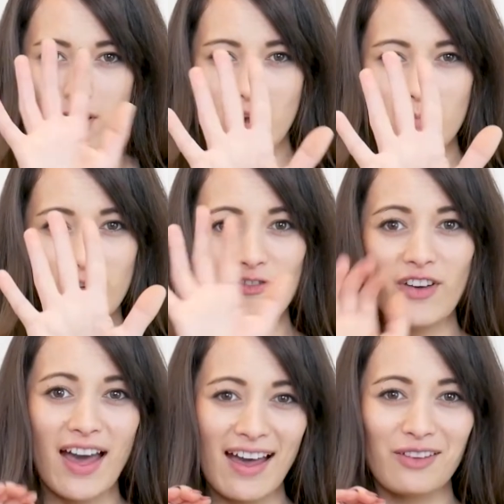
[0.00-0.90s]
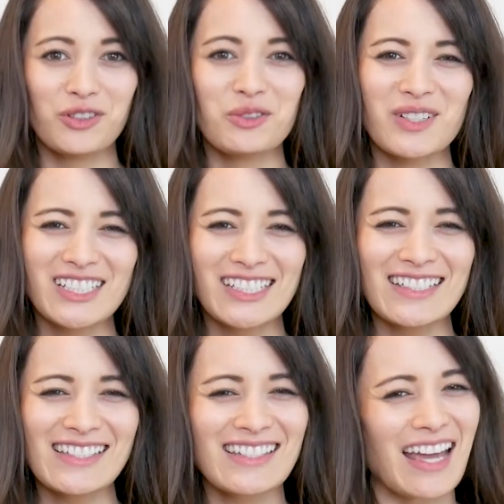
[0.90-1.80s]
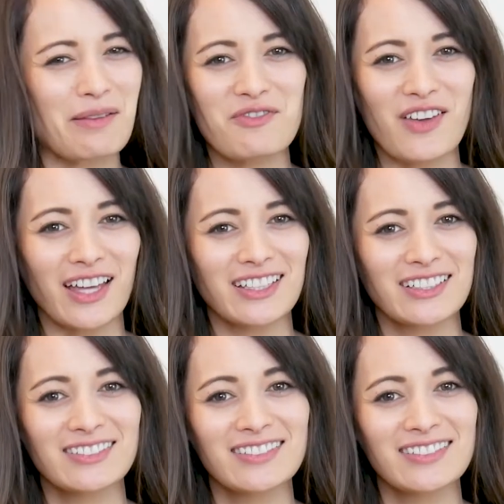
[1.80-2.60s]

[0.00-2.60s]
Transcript: number 5, which is time to value.